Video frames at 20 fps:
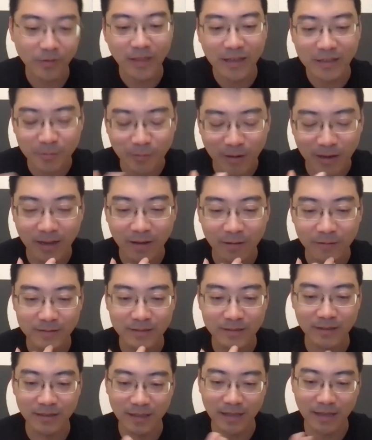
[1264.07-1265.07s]
that's why I was
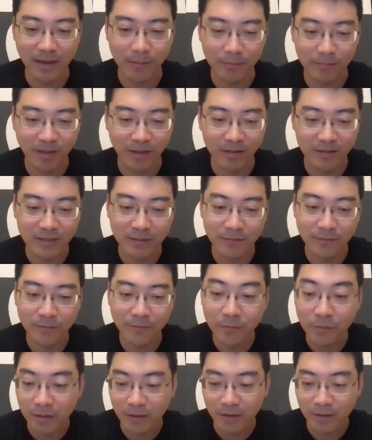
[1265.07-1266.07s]
saying I'm not in
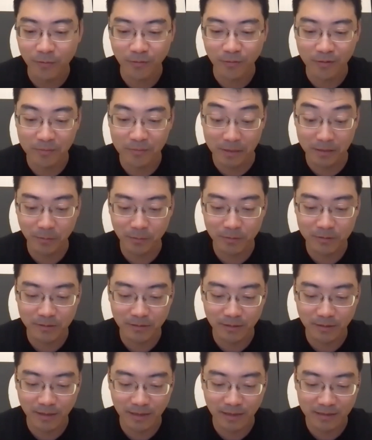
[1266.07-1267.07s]
fully agreement with
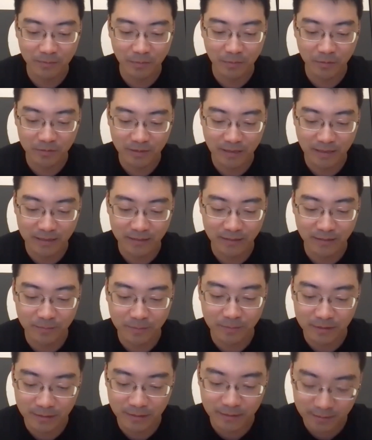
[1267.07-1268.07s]
that podcast
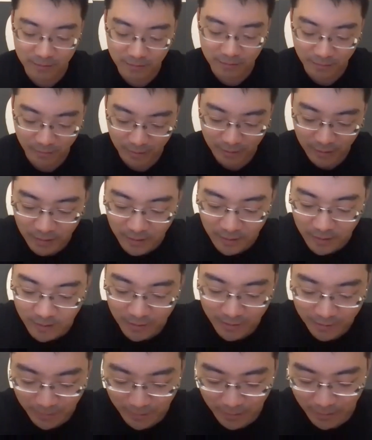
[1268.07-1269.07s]
position, right?
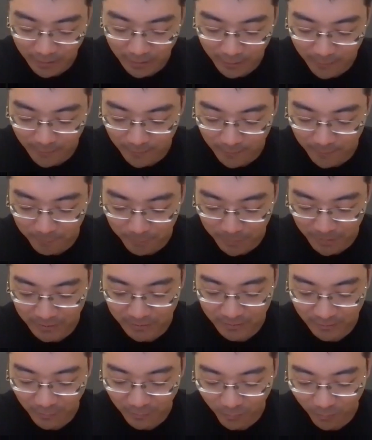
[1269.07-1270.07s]

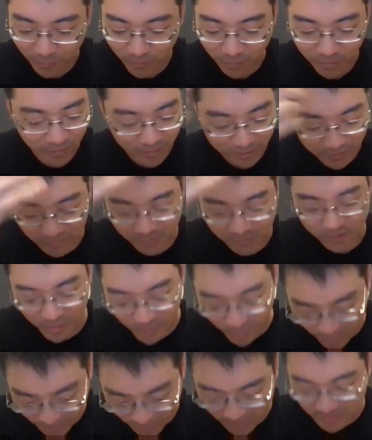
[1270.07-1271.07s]
But
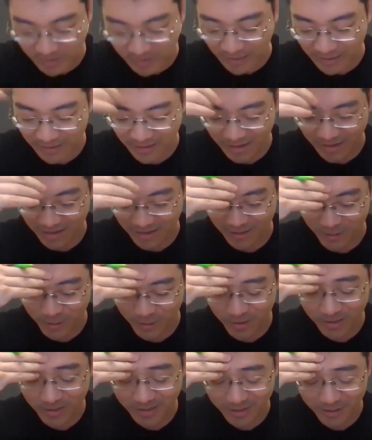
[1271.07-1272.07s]

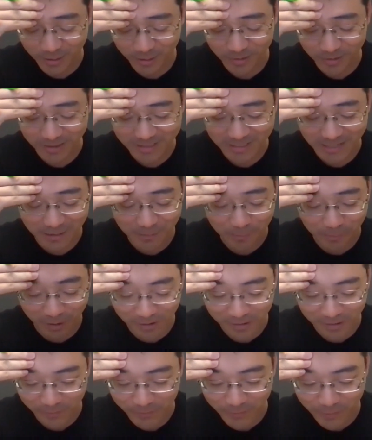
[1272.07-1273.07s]
to the second
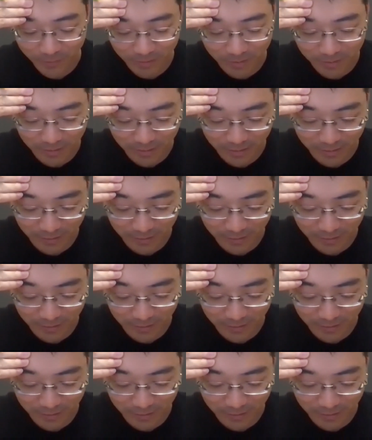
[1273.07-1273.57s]
part of your